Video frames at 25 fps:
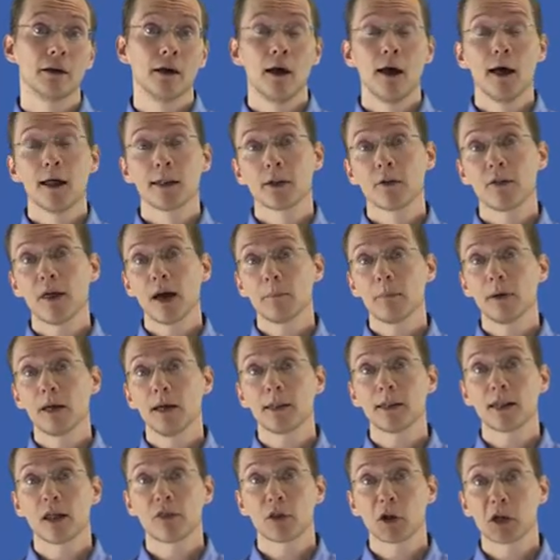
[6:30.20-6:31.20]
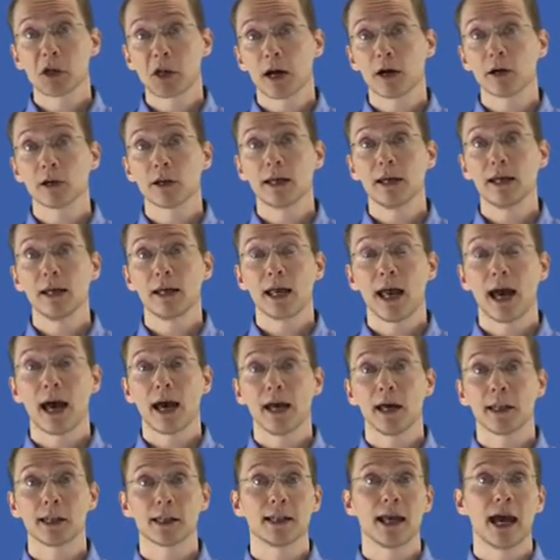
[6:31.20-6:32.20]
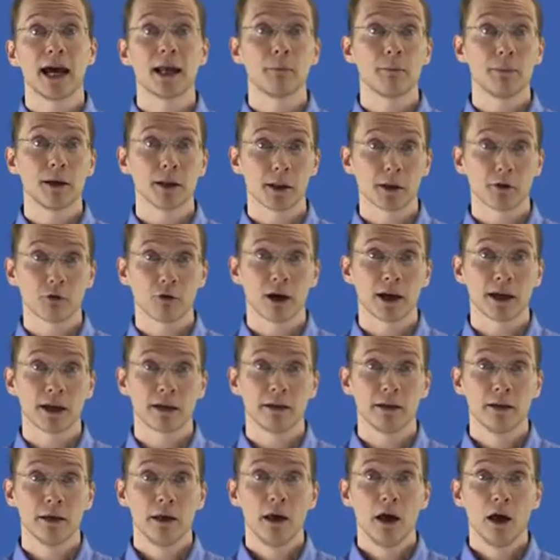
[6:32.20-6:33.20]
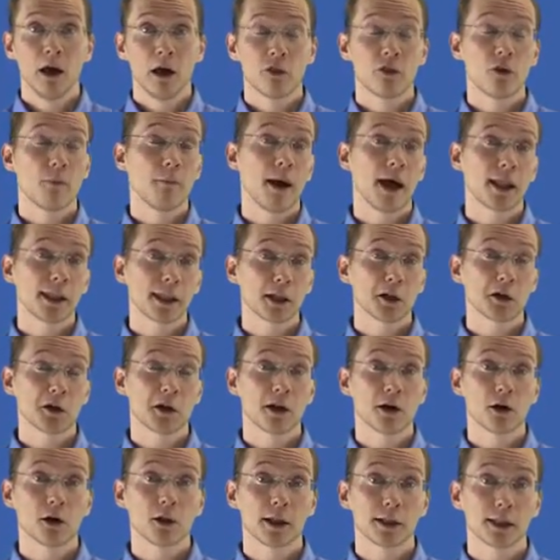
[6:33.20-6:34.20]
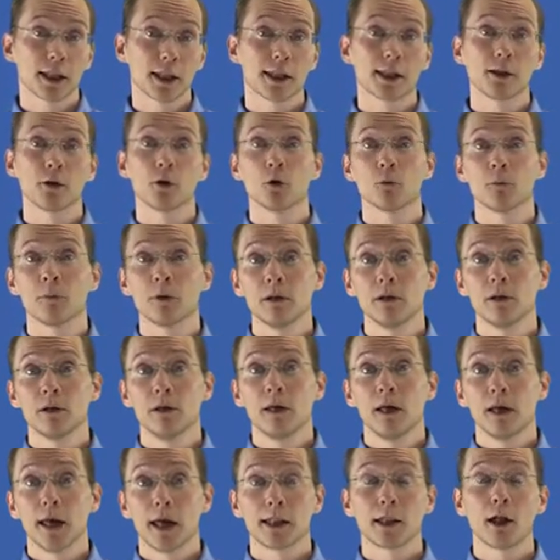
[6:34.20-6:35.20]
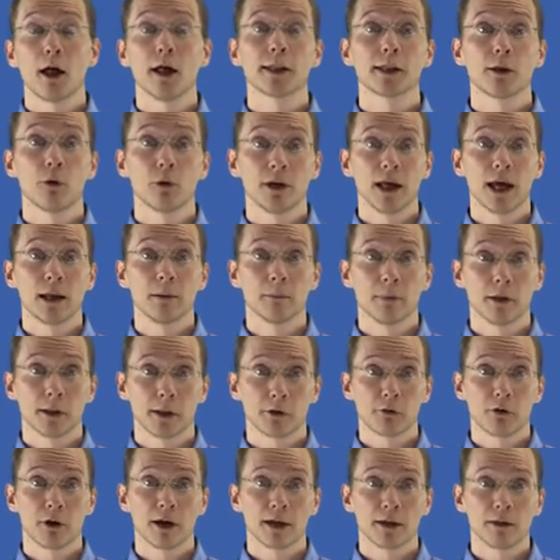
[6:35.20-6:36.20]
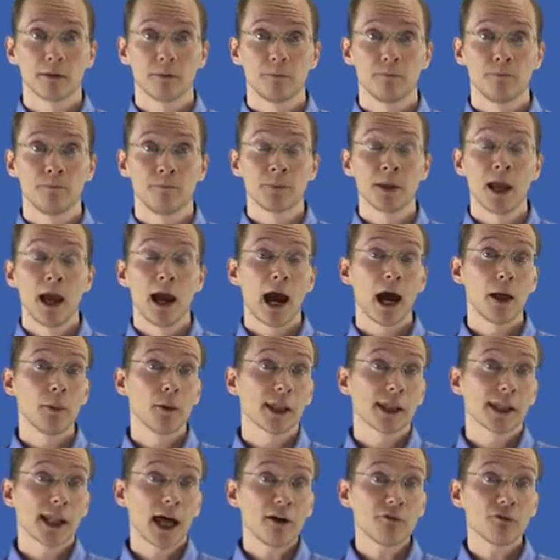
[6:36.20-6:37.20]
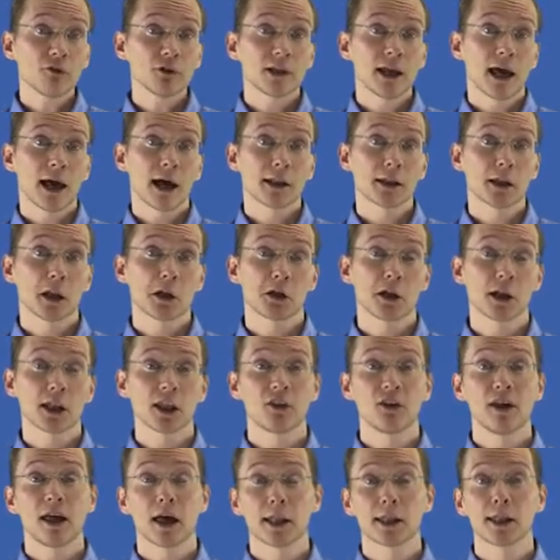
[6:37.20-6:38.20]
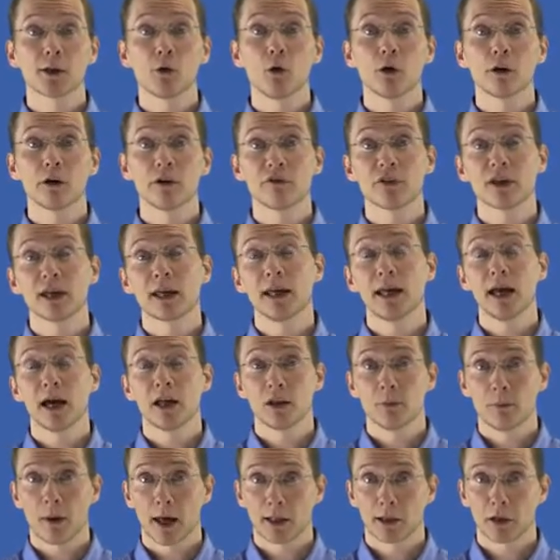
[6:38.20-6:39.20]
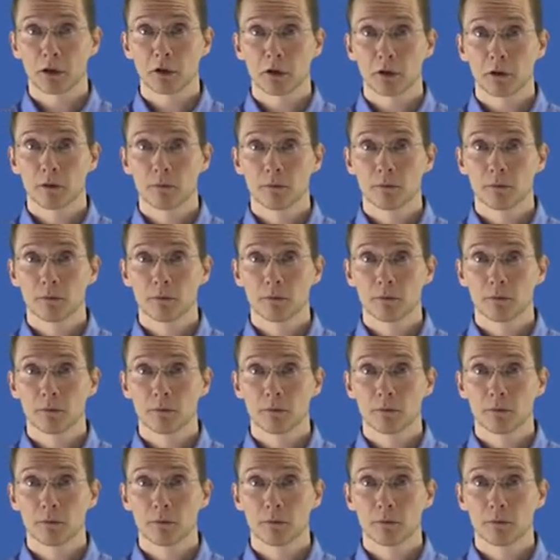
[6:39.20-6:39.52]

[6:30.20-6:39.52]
So that means that the shared key k is an n-bit string. The message here, let's assume, is also an n-bit string. And the ciphertext is just the XOR of the key and the message.